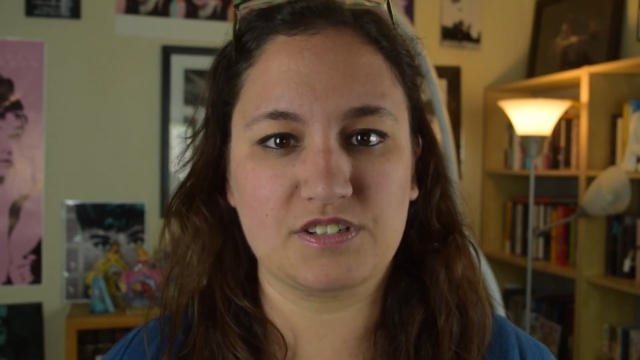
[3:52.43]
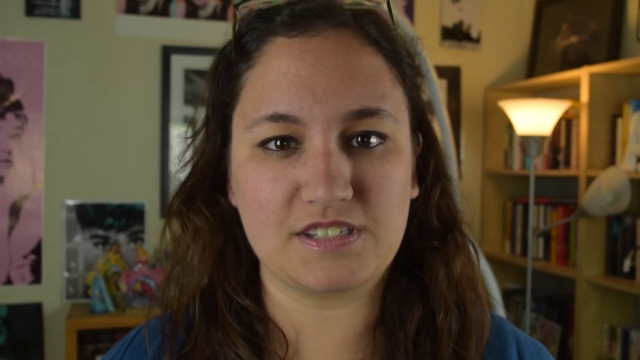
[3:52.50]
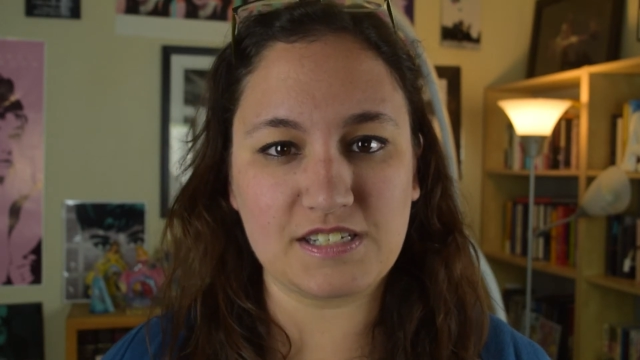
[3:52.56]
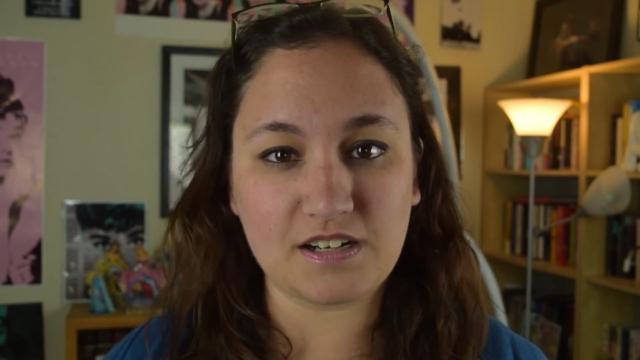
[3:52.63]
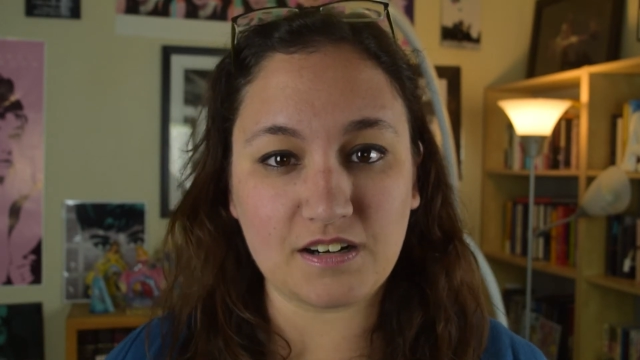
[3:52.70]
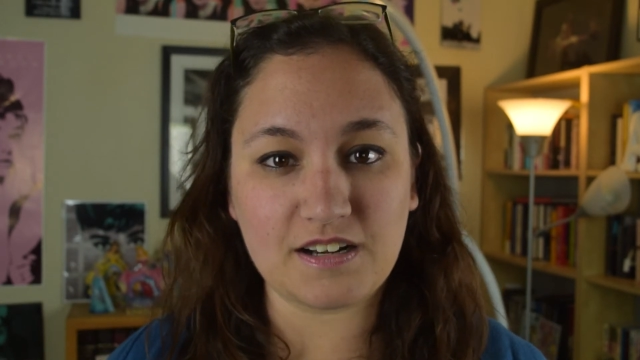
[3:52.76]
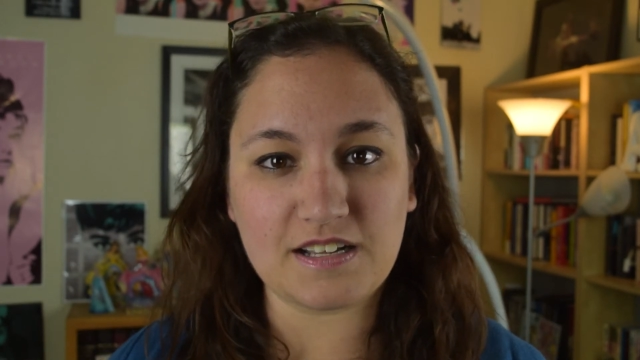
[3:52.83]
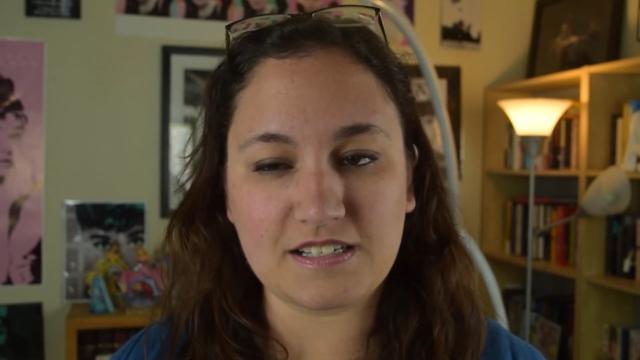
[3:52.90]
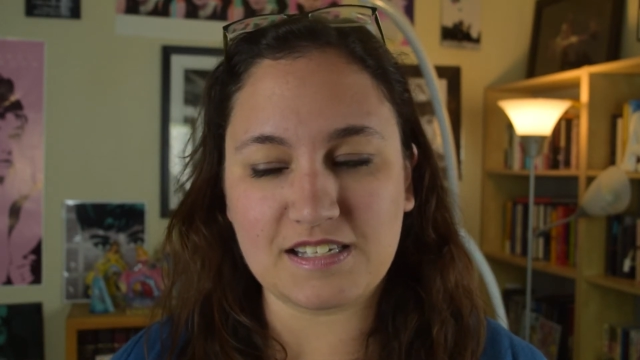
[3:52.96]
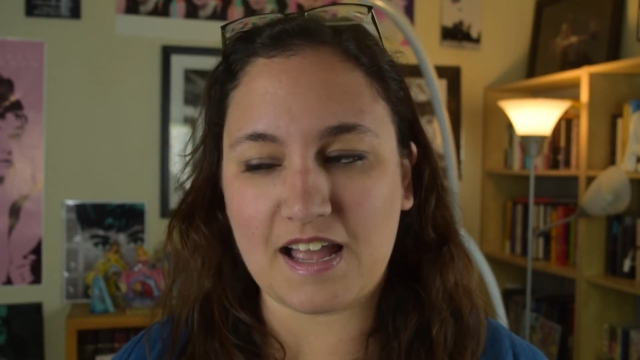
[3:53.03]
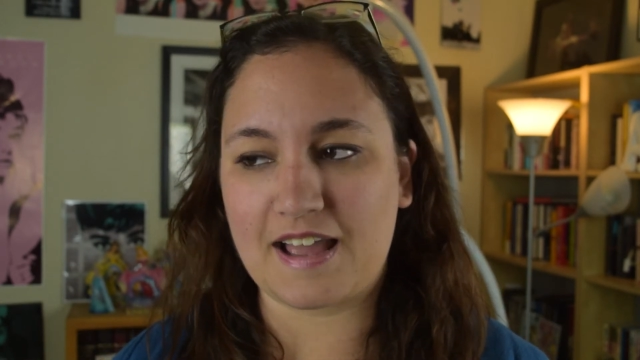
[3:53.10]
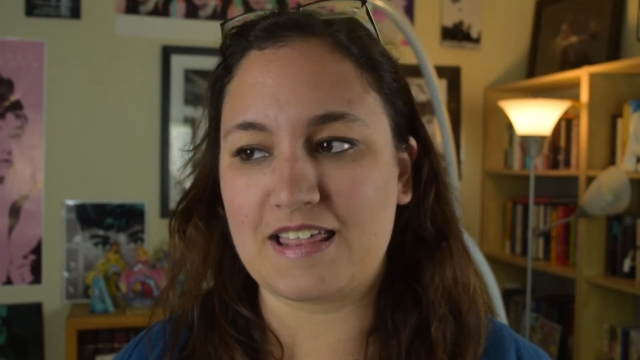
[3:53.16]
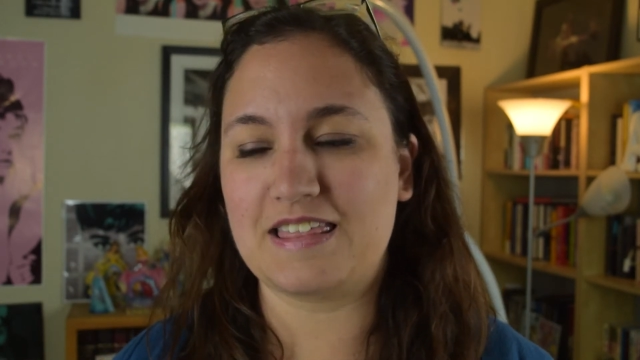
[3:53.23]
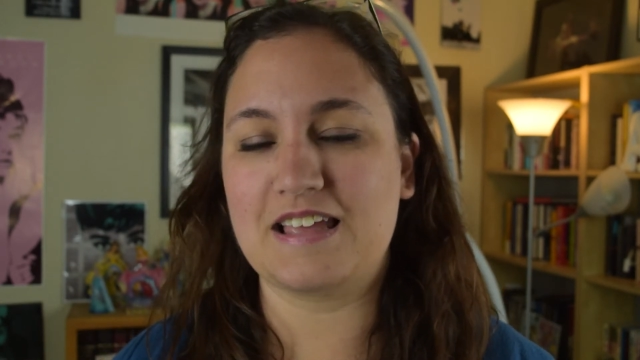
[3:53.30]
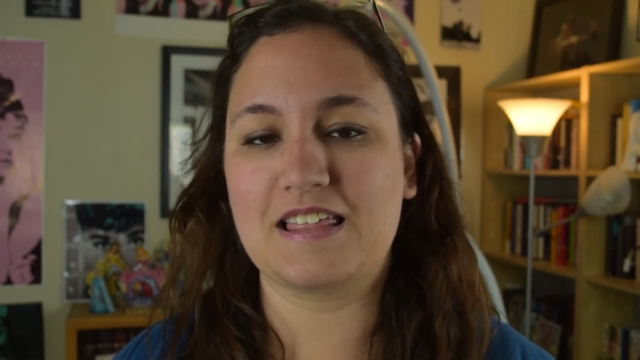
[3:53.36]
series.
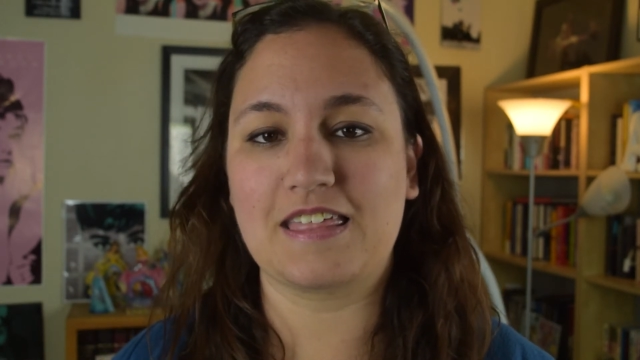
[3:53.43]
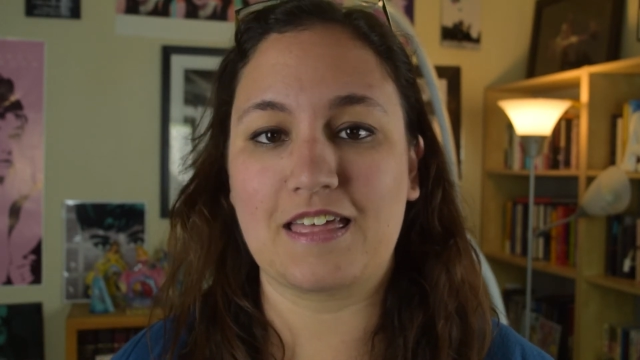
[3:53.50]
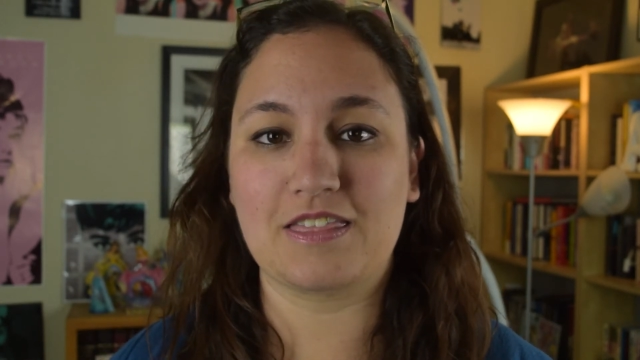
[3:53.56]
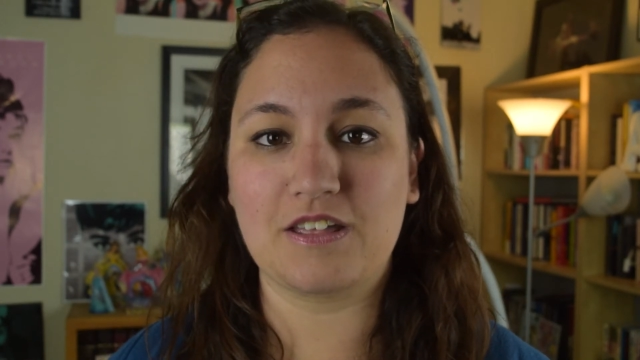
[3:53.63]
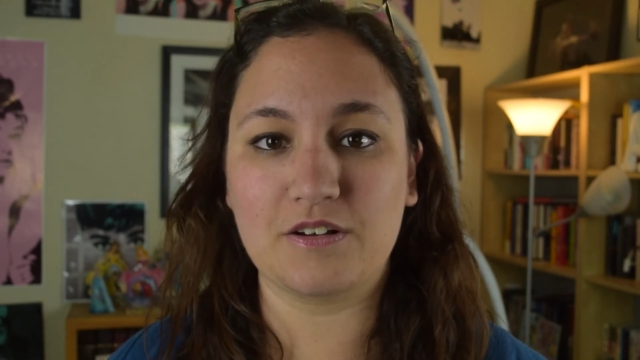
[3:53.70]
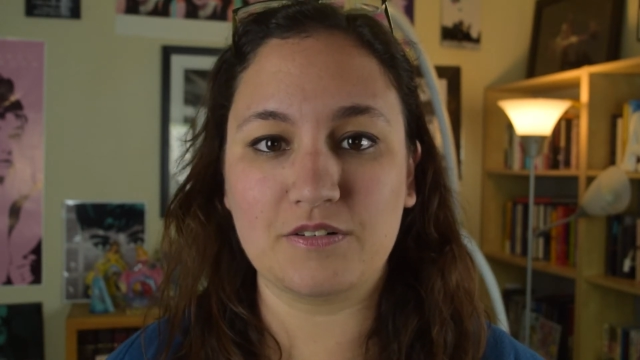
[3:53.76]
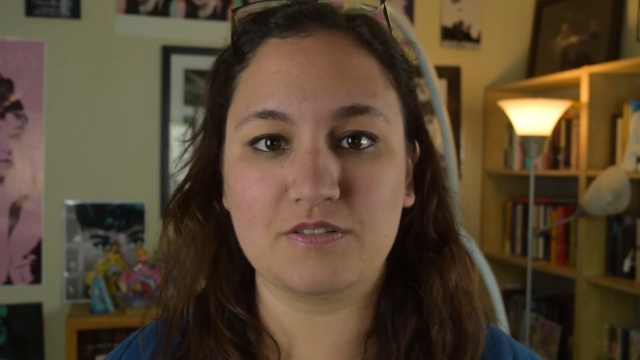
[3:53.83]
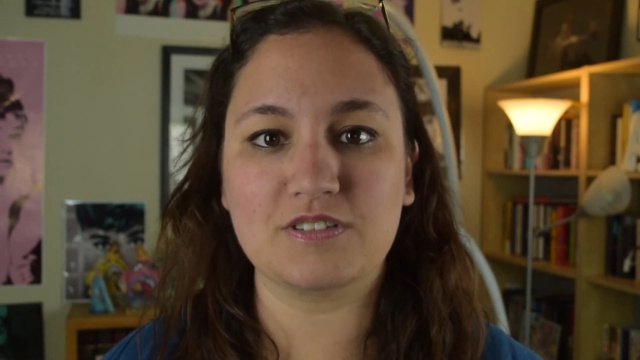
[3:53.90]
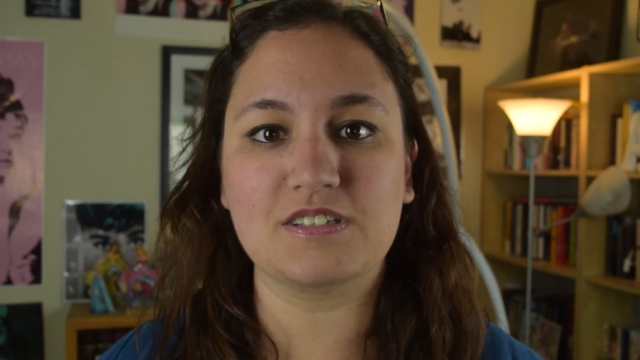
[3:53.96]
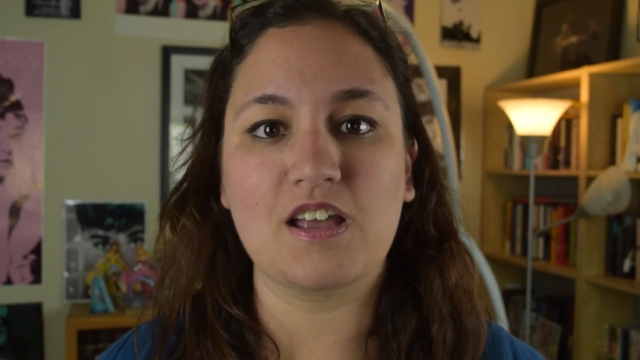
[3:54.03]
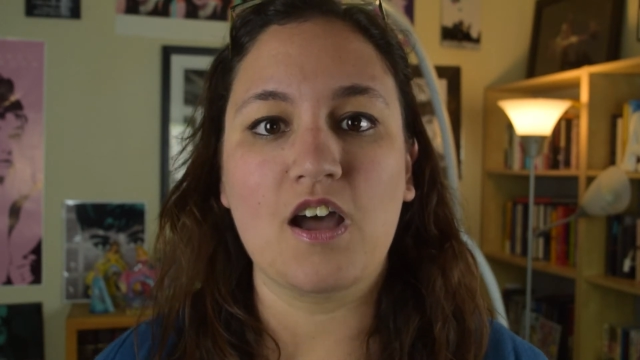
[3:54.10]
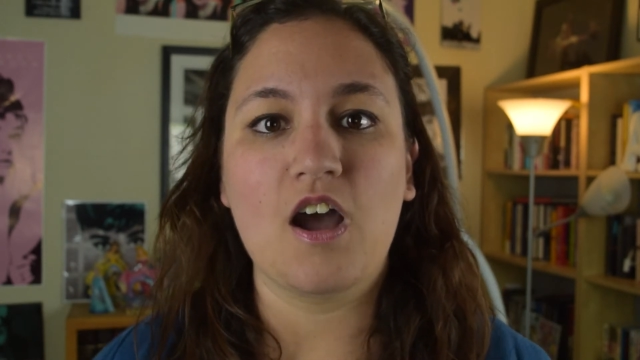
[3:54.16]
I think that those